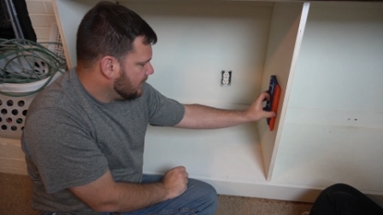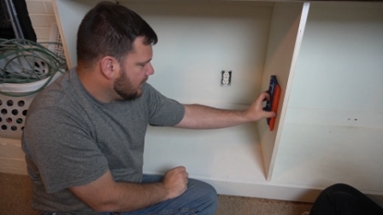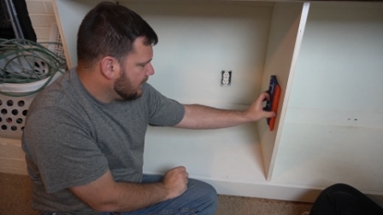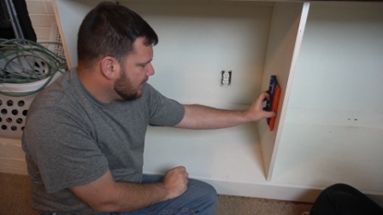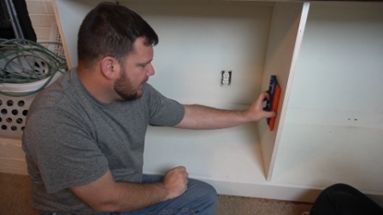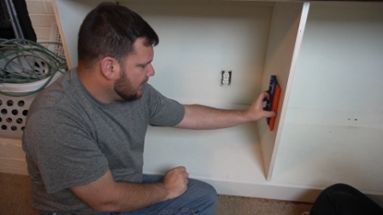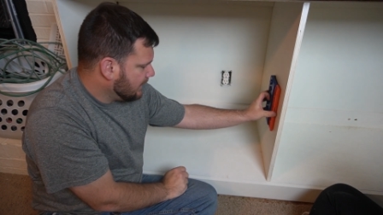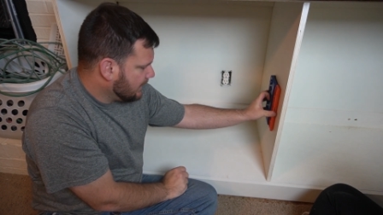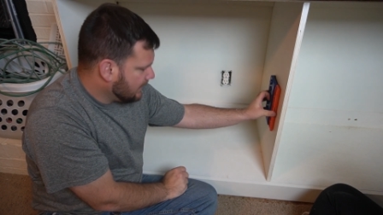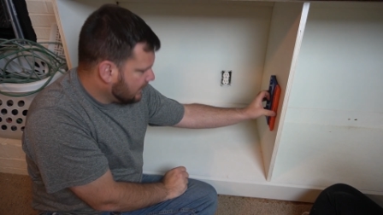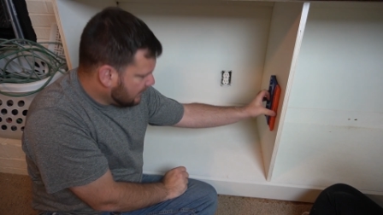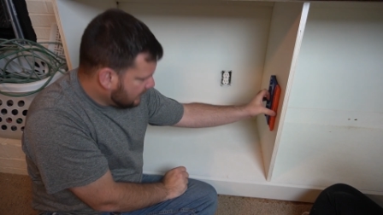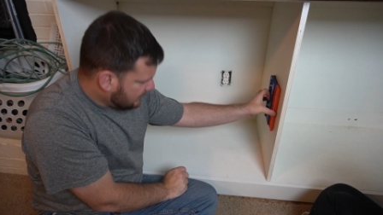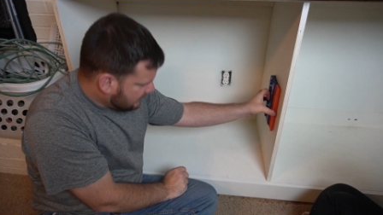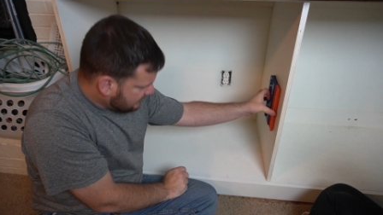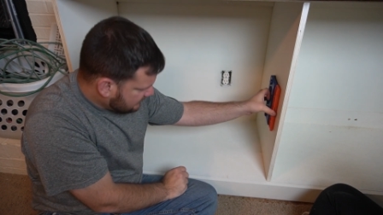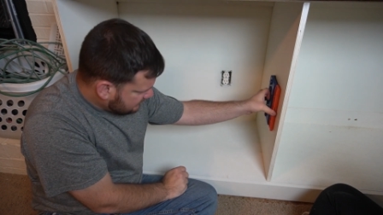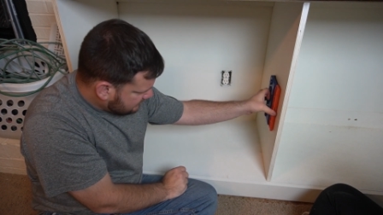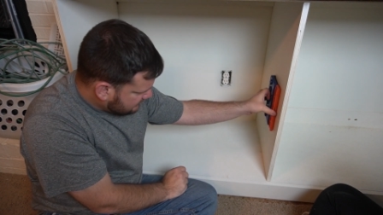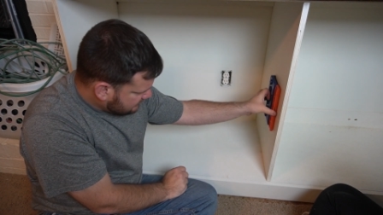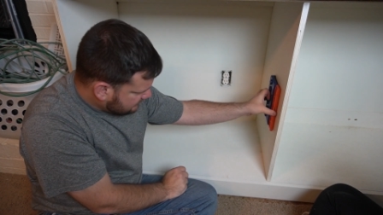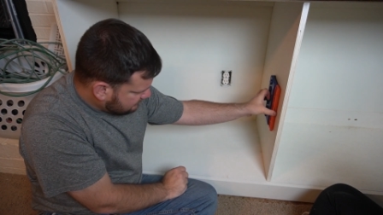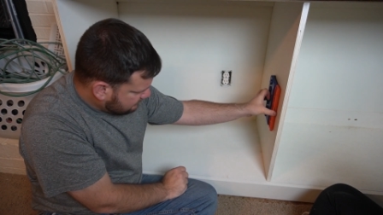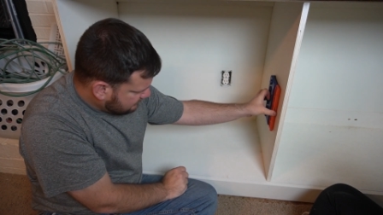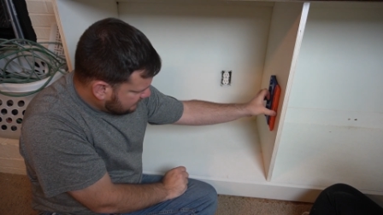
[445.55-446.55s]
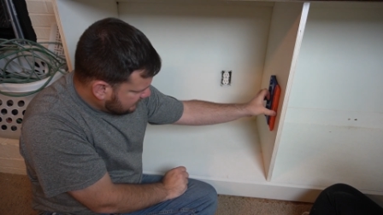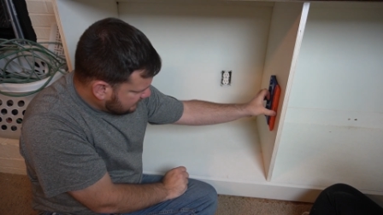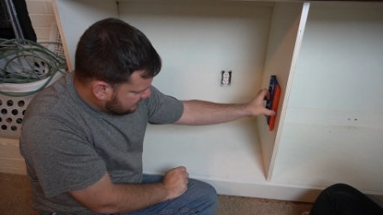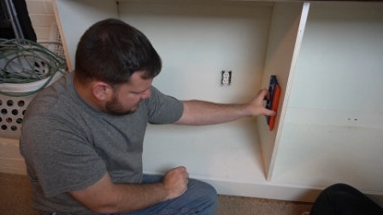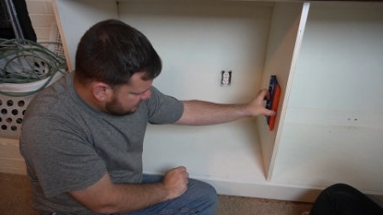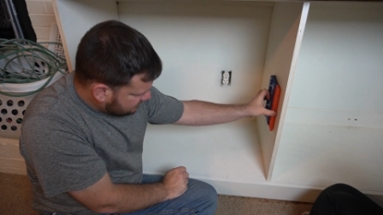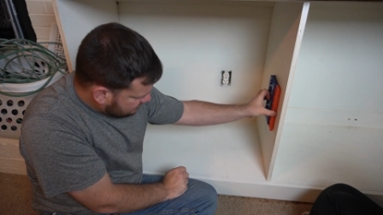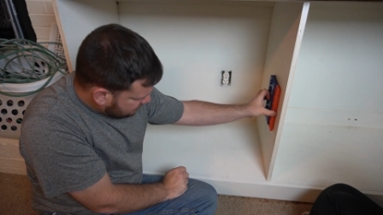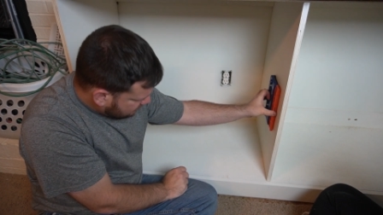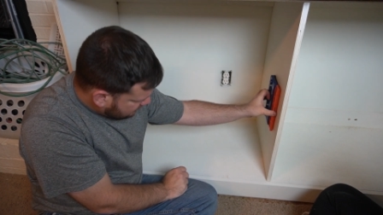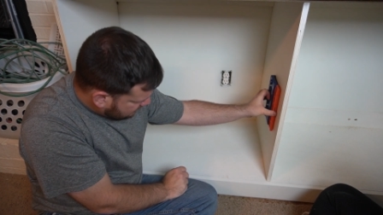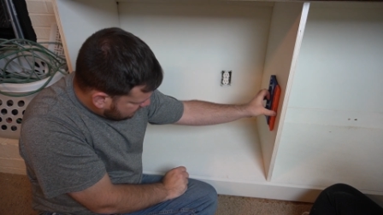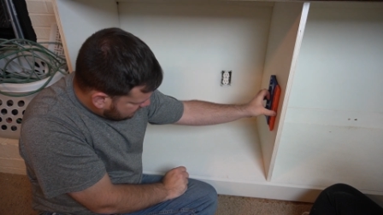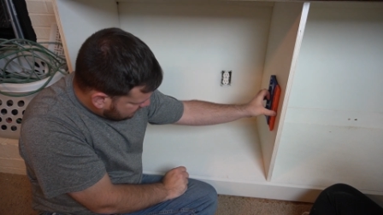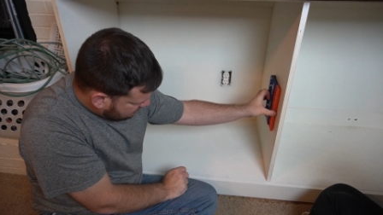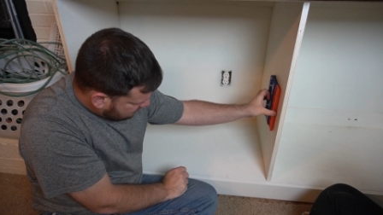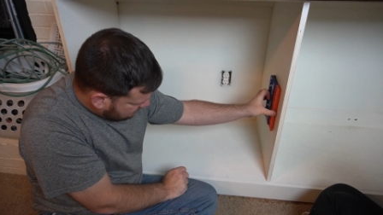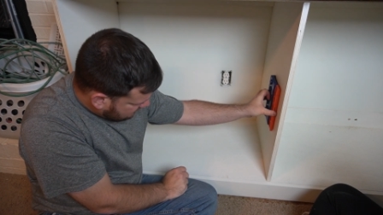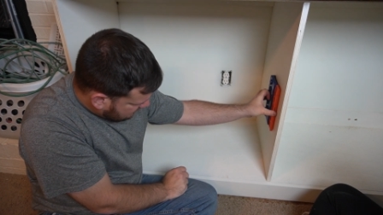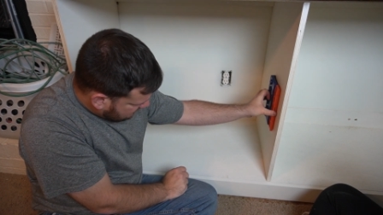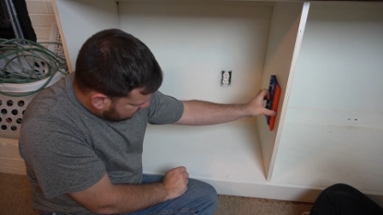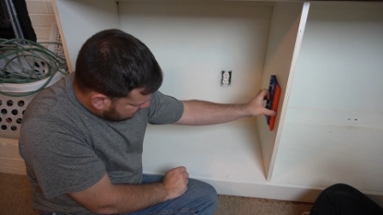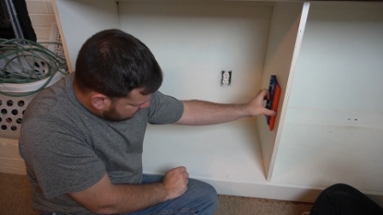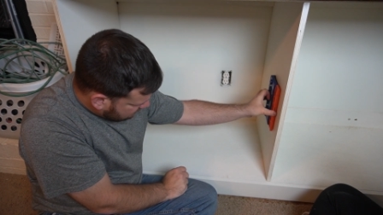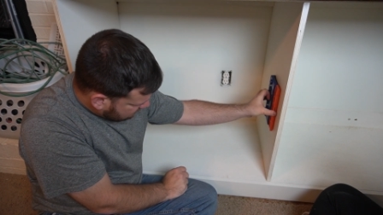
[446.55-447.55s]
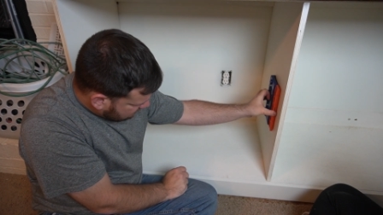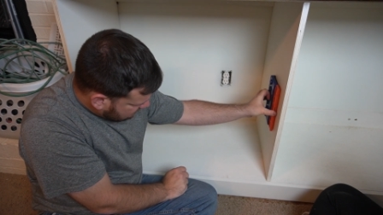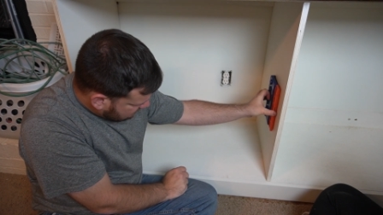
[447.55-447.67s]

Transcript: and make sure that we're